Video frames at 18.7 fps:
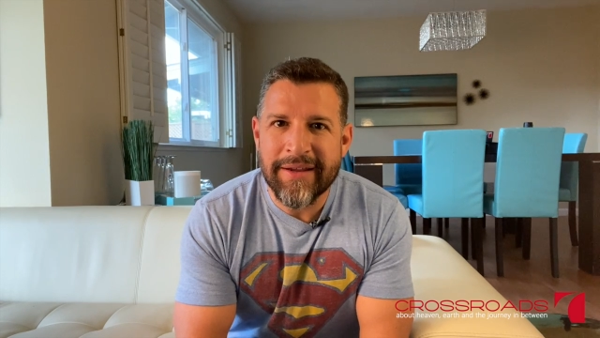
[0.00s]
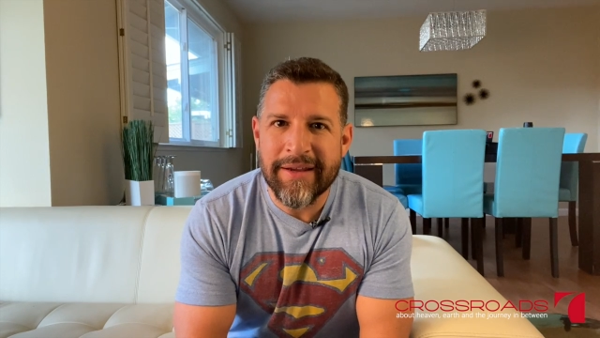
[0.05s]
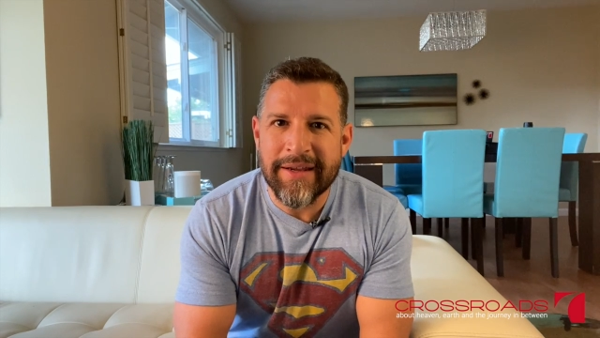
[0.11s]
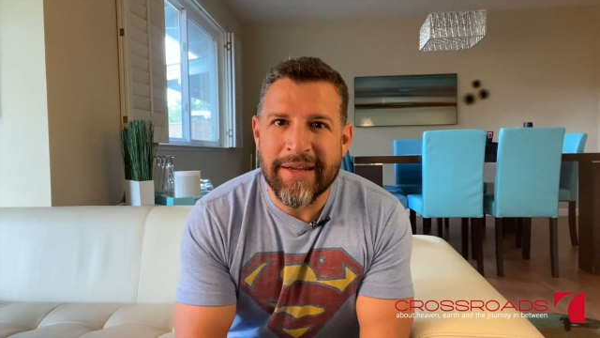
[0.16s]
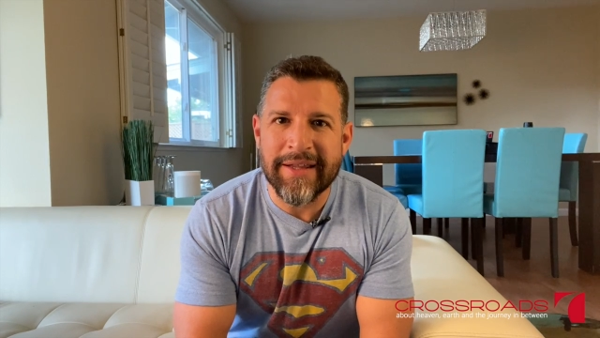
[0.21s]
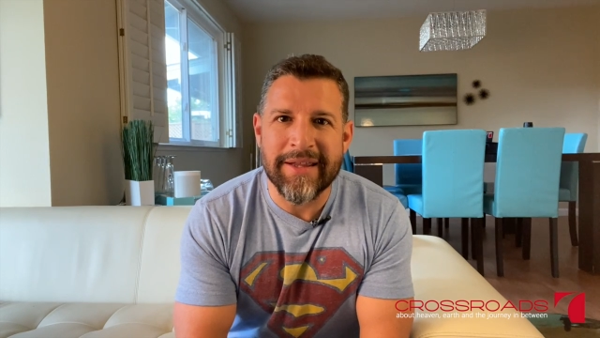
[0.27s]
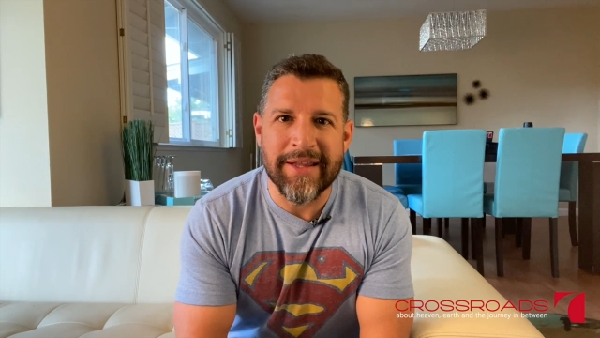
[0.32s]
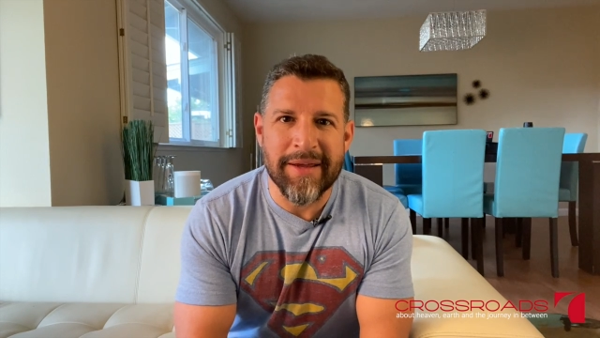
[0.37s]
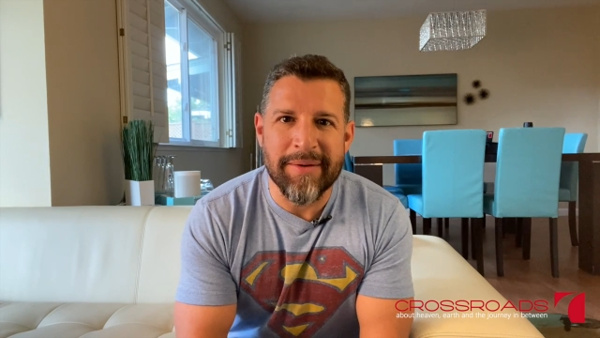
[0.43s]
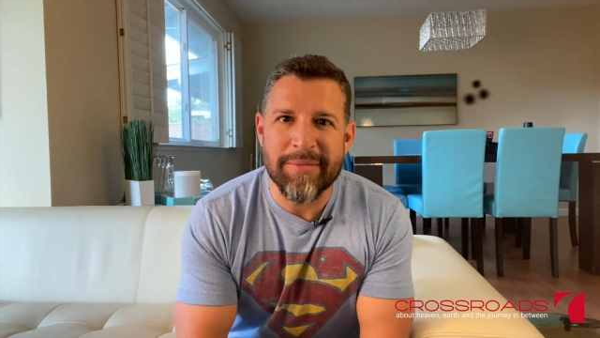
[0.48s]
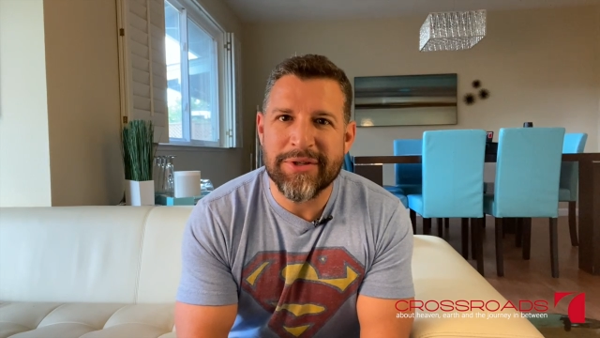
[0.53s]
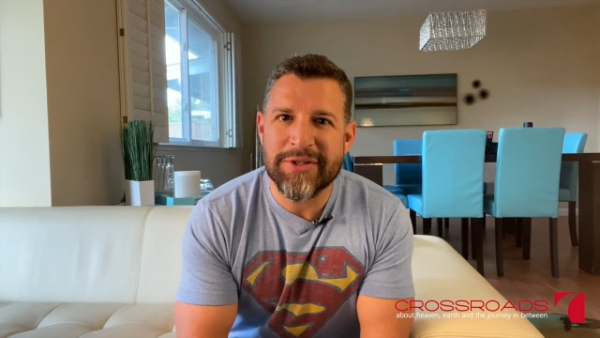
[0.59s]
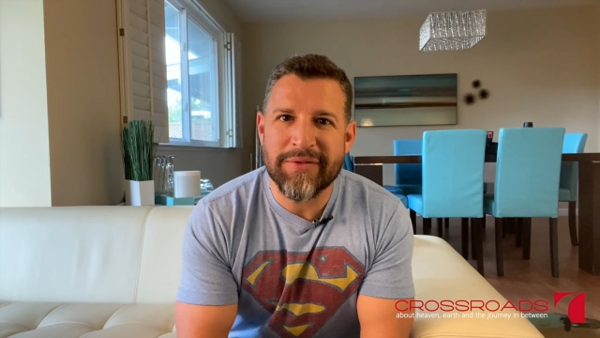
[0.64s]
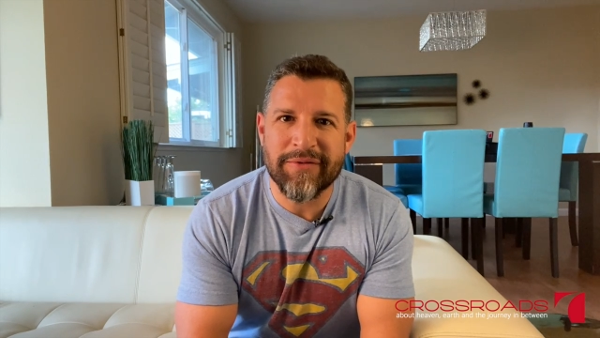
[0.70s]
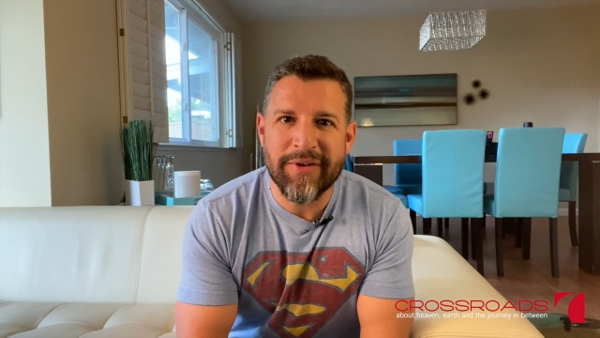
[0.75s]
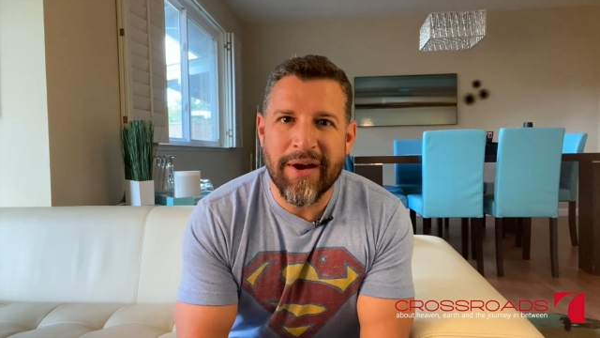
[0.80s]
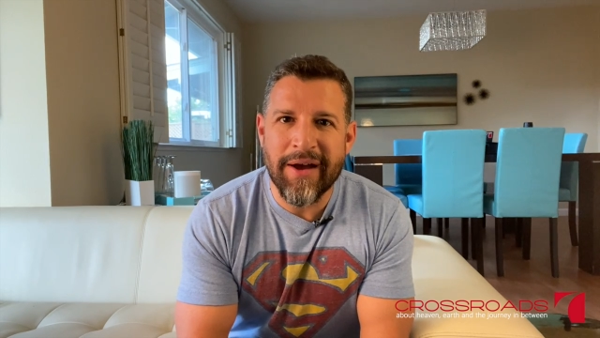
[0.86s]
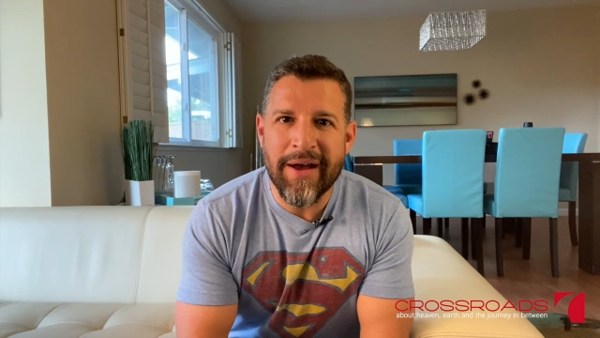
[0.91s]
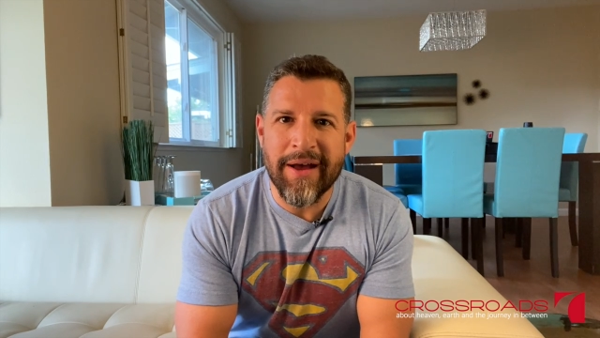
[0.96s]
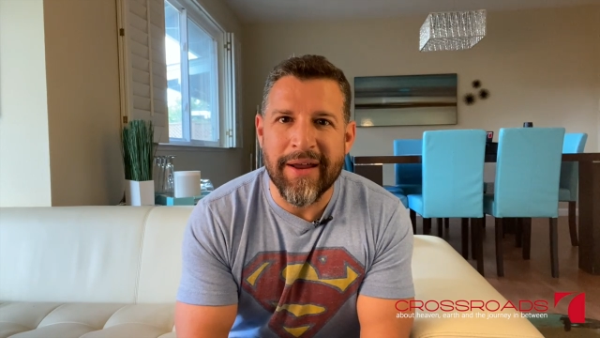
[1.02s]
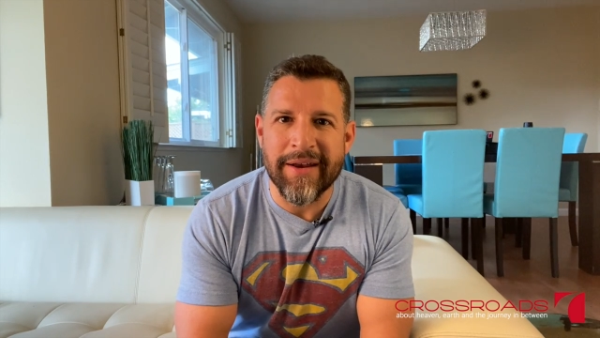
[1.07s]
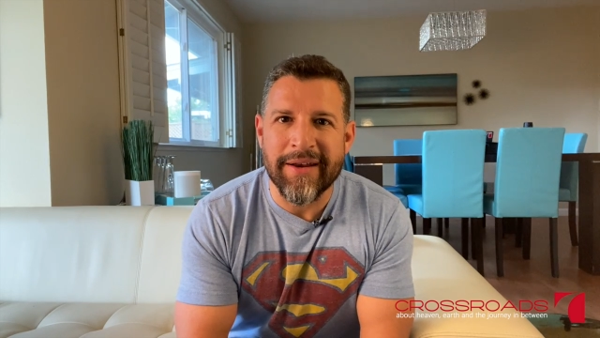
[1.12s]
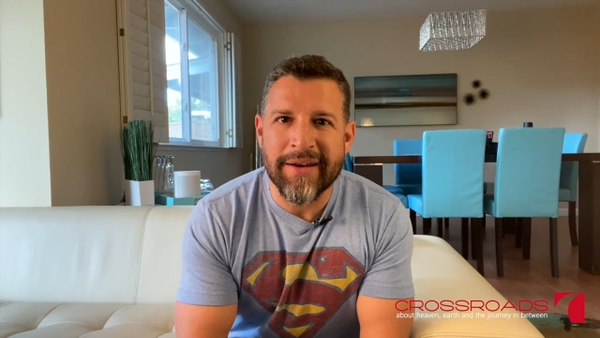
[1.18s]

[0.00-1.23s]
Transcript: in the image of God.